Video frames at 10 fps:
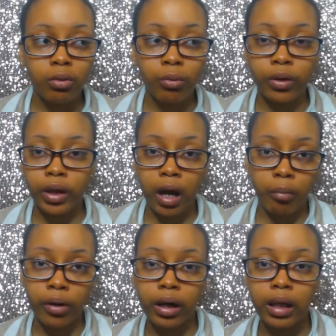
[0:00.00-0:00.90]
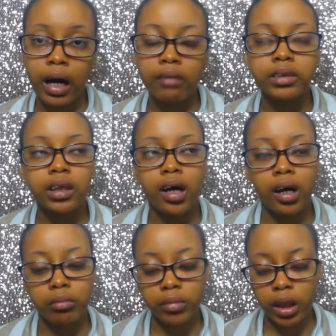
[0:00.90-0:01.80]
within our prayer lives.
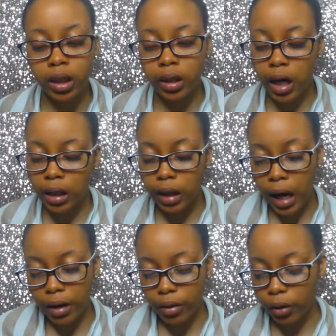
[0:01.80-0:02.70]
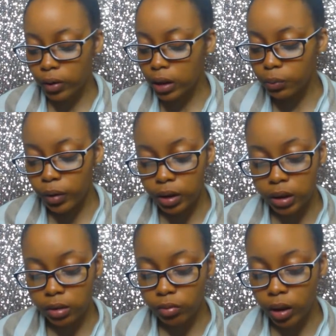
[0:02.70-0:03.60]
Um, and I, I don't know, this book
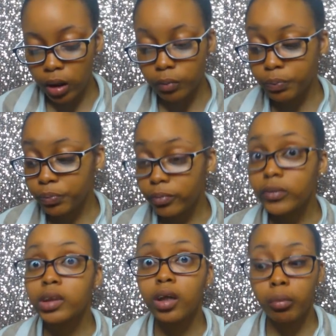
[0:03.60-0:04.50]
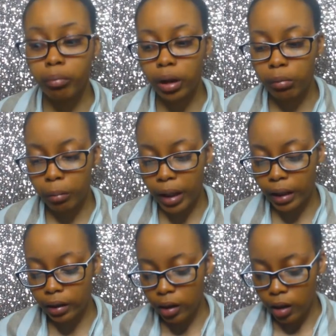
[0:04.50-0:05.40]
just really blew my
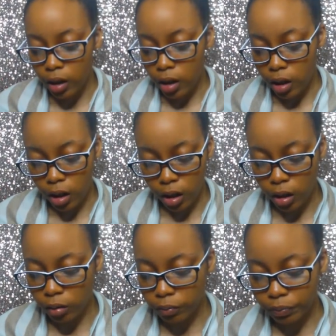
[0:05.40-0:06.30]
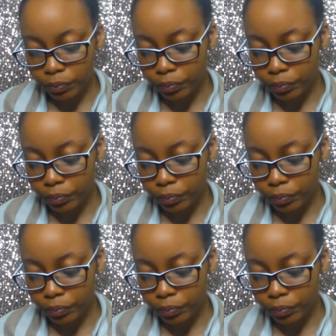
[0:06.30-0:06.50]
mind. Um,